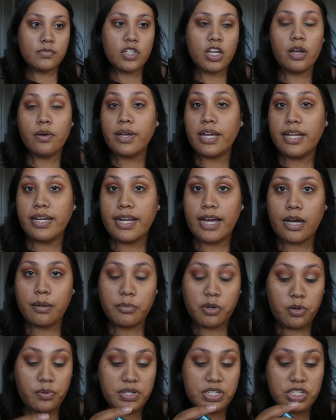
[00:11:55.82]
Okay, now I'm
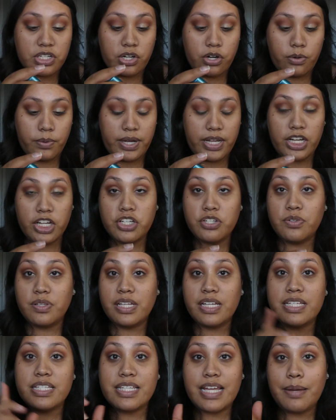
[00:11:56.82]
going to go in and do
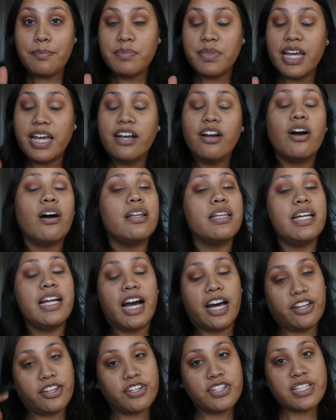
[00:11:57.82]
the same thing on the
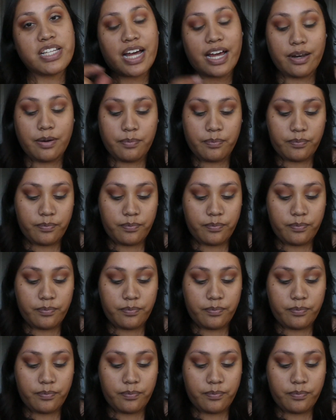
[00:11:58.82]
other side.